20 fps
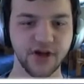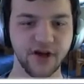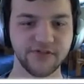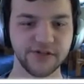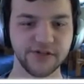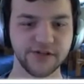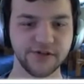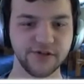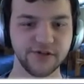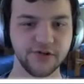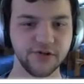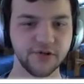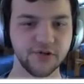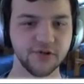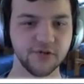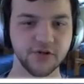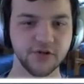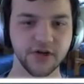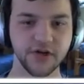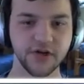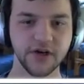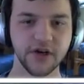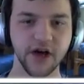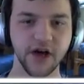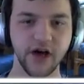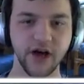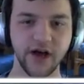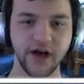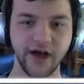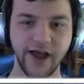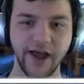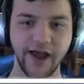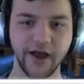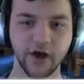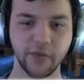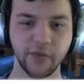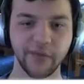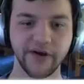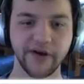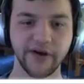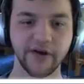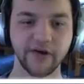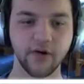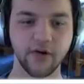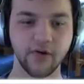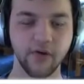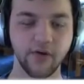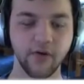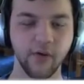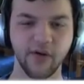off to J.R.R.